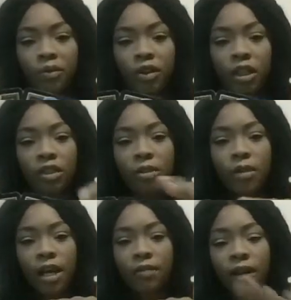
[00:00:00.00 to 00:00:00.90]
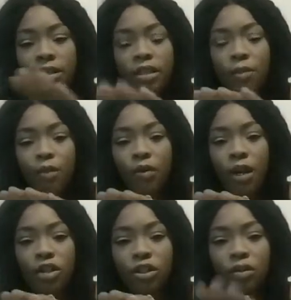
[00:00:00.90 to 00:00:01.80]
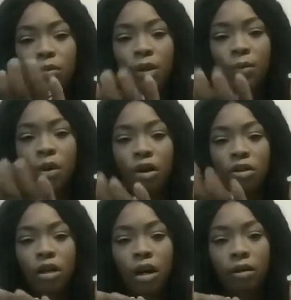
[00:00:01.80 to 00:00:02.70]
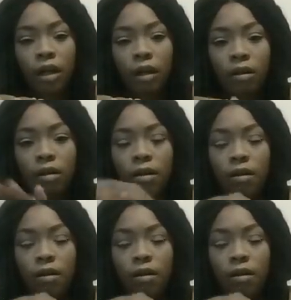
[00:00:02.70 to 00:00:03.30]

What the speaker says: There's some kind of like a separation where people aren't talking.